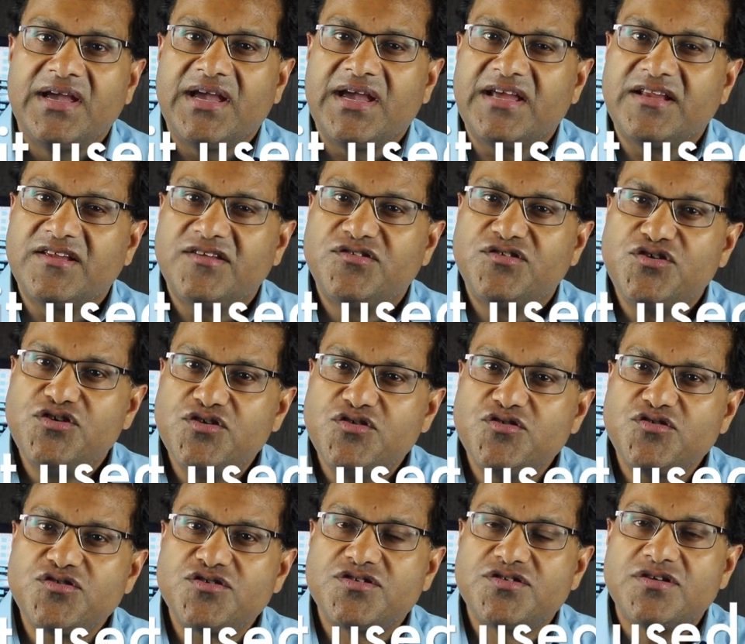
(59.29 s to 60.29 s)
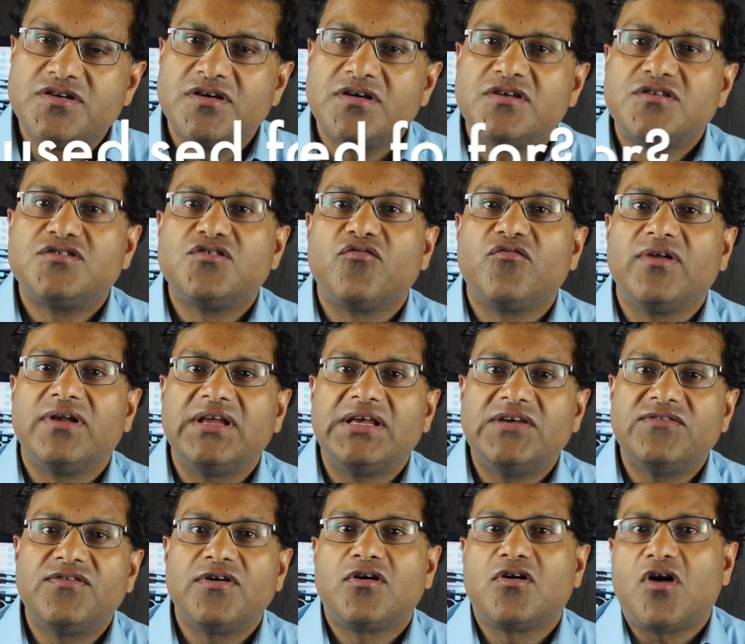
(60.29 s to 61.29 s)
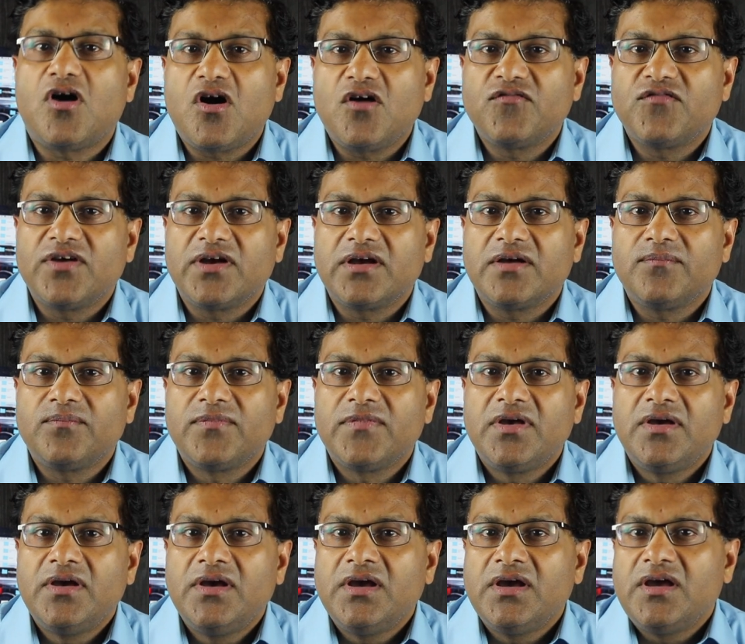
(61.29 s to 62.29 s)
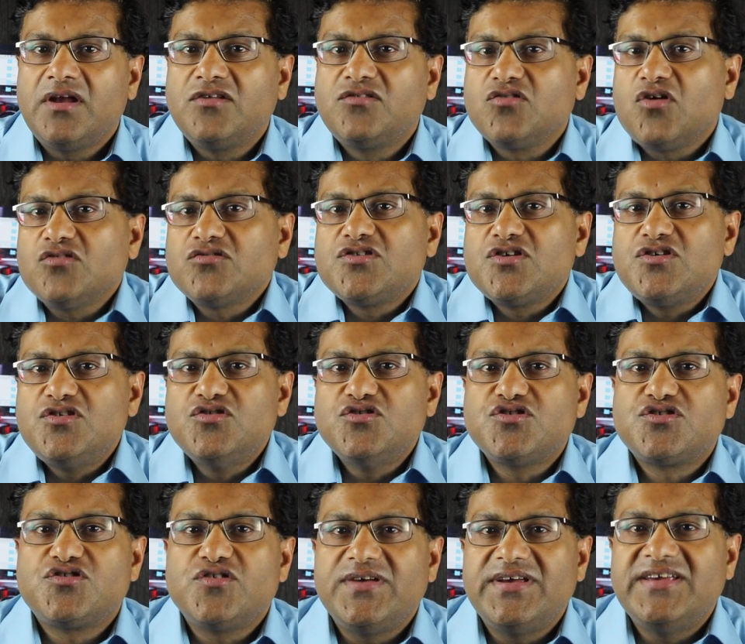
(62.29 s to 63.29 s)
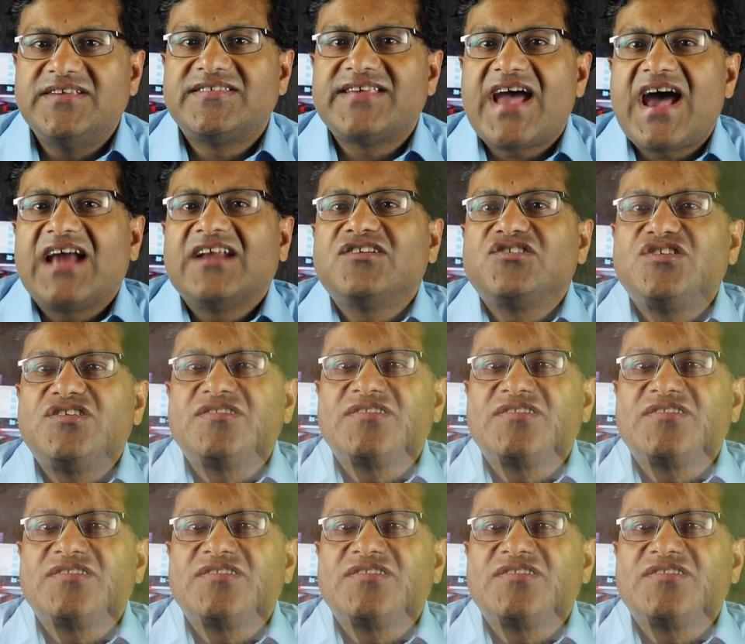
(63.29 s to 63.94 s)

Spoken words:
It is used to relieve coughing. It is also used to ease allergy